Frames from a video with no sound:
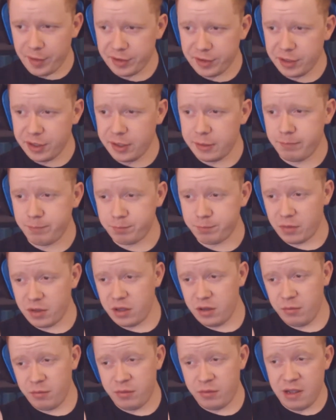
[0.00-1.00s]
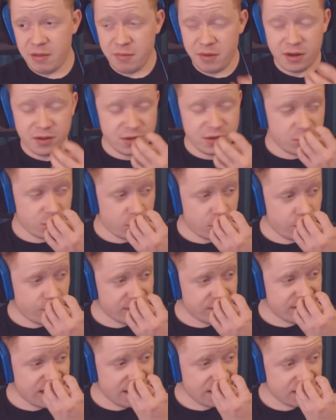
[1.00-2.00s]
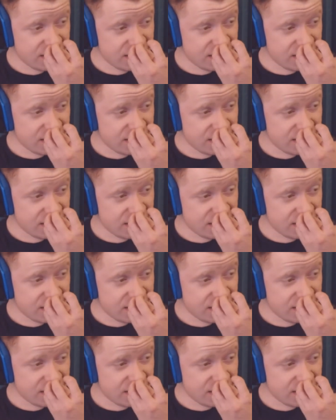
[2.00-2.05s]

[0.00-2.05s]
Right there. 10 minutes, 21